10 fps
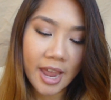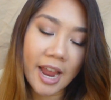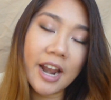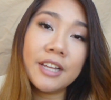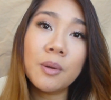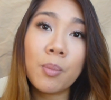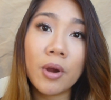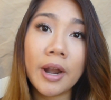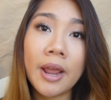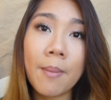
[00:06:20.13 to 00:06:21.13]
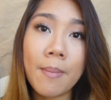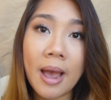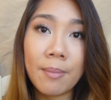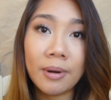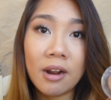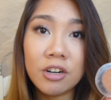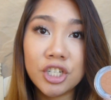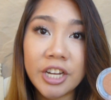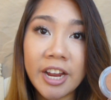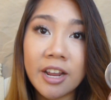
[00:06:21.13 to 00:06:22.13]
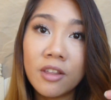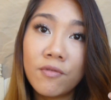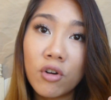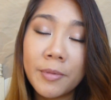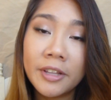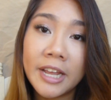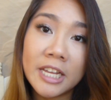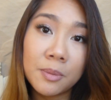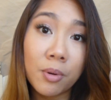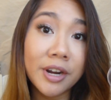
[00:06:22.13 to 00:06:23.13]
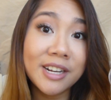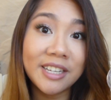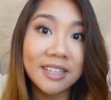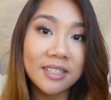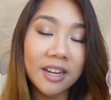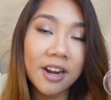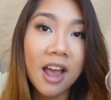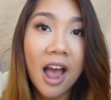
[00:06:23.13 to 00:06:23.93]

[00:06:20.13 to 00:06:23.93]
It is a pretty matte brown shade, and the formula is pretty decent.